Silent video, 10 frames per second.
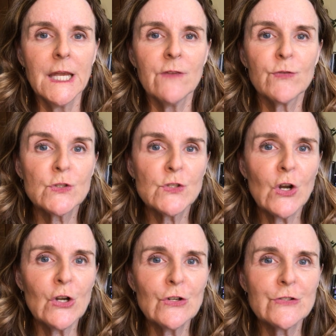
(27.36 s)
And for
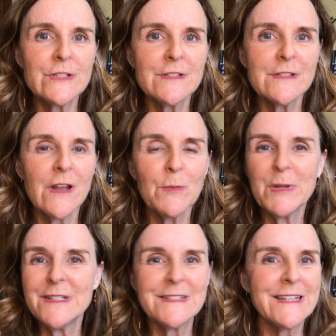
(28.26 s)
starters, it's not a
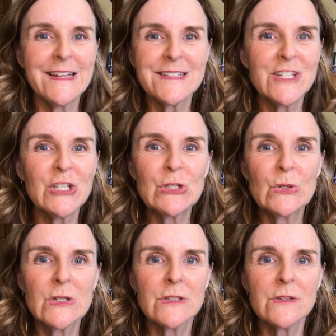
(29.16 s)
place to get to
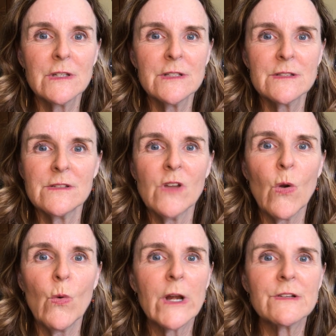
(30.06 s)
it's
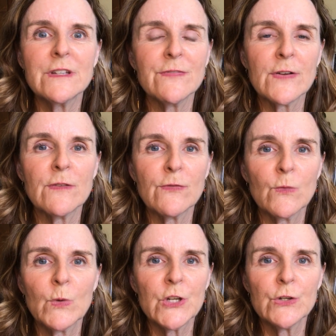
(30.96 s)
nowhere different
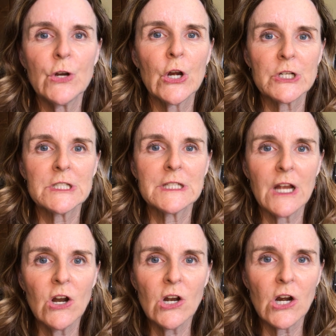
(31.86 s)
from where you currently
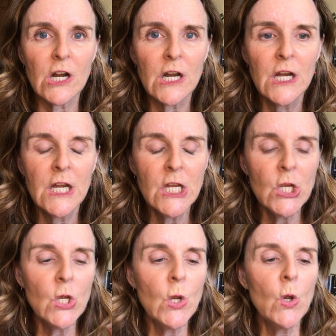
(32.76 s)
are.
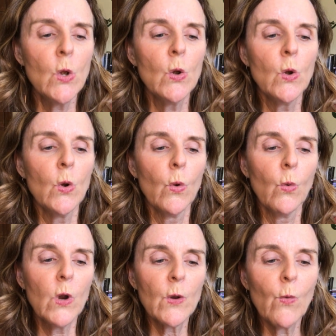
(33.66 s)

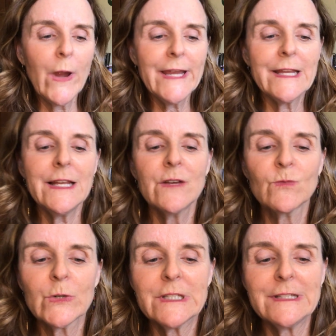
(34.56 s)
What
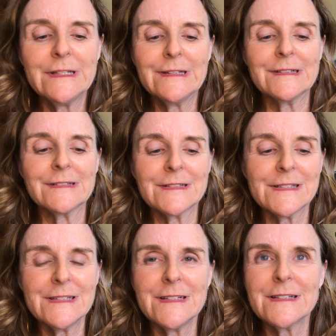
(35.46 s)
awakening really
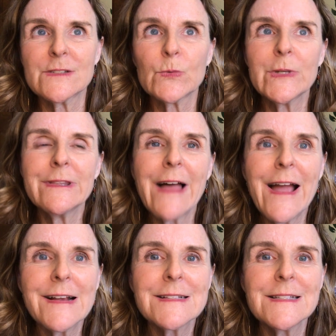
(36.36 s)
is, is
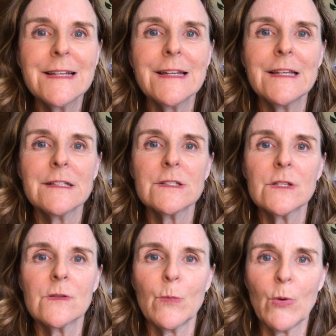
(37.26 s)
relaxing
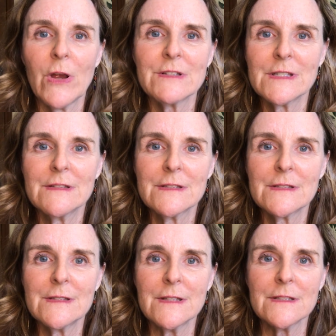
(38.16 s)
into the presence
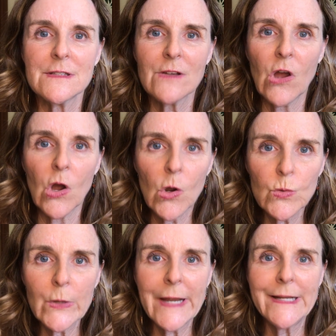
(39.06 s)
that's
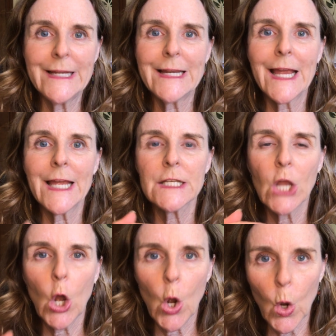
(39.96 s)
already and
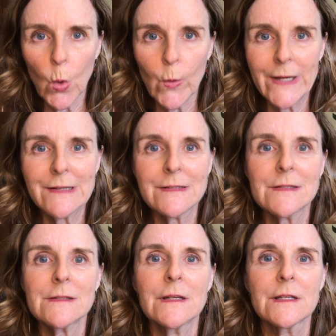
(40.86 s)

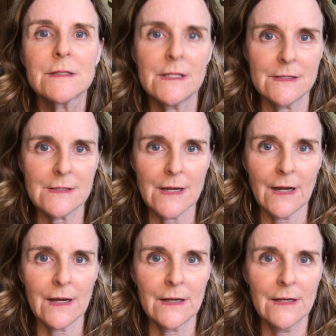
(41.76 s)
always existing.